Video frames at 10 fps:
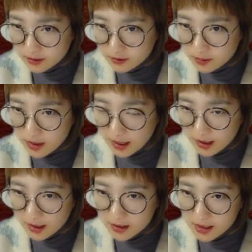black
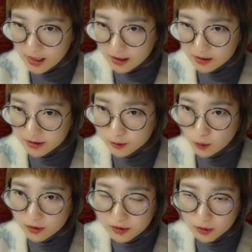can take this
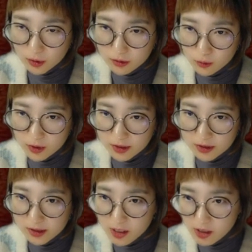one stone with
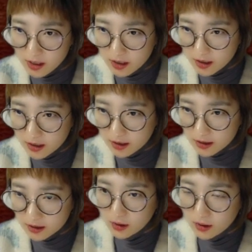sente,
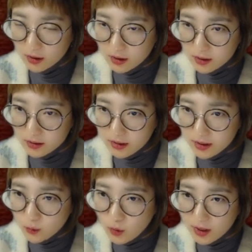and
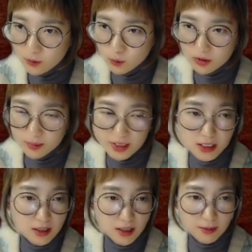then white will
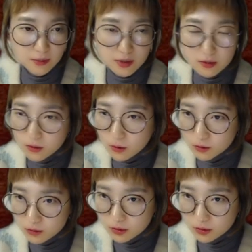be kept low.